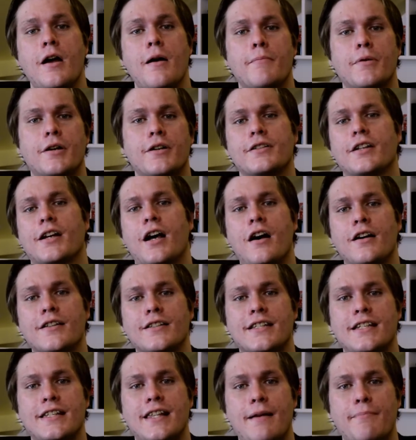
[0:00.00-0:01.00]
because I can't
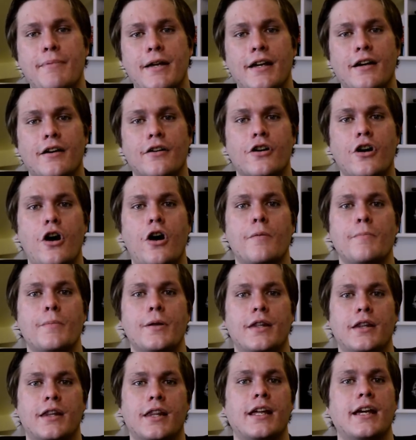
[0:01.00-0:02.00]
see that being a
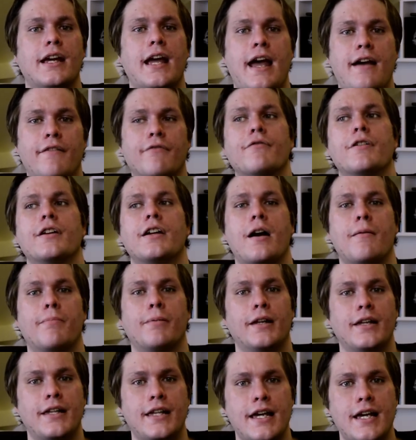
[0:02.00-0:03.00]
common thing every
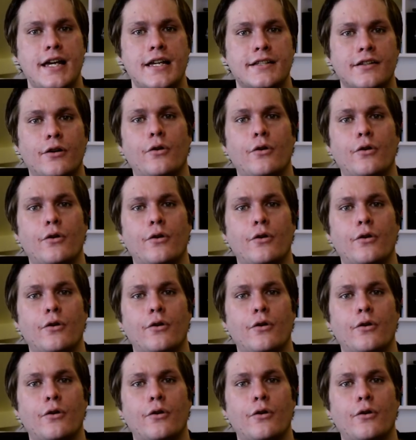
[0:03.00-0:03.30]
couple of years,